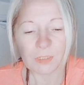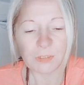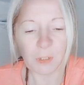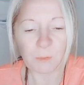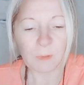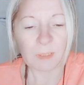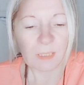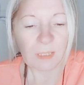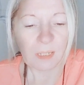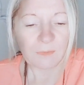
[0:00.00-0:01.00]
So
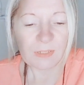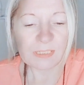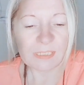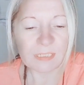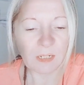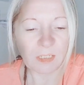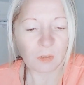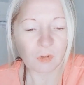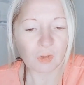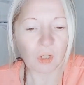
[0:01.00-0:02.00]
this is
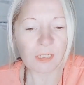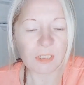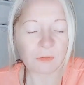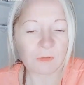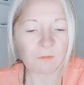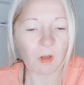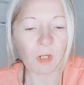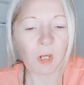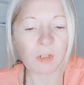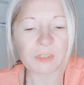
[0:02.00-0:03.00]
like you're trying to, you've
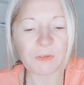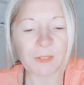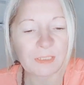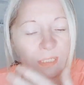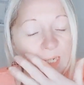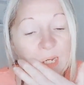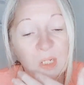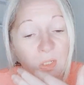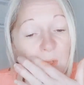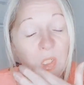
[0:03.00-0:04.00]
got lots of things here
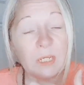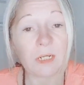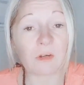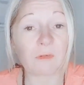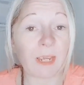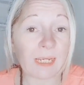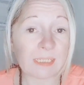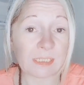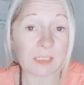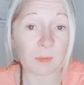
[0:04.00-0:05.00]
and you're looking at
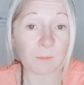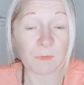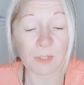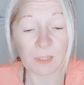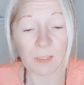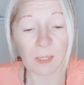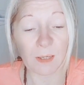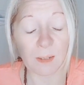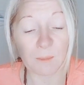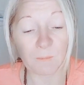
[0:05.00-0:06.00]
creating something.
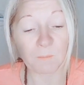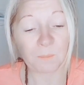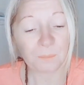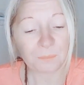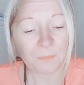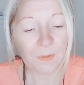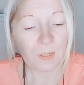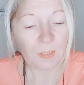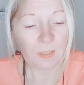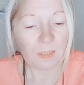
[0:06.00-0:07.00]
You're
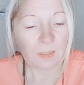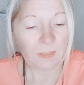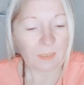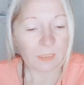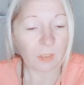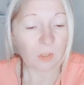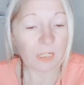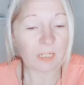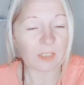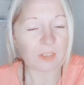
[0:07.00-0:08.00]

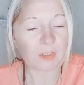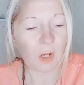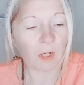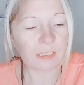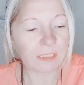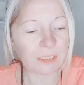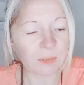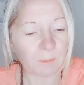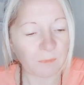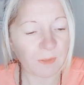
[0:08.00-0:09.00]
looking at starting
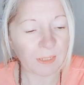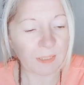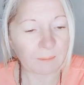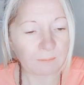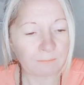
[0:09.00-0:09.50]
something.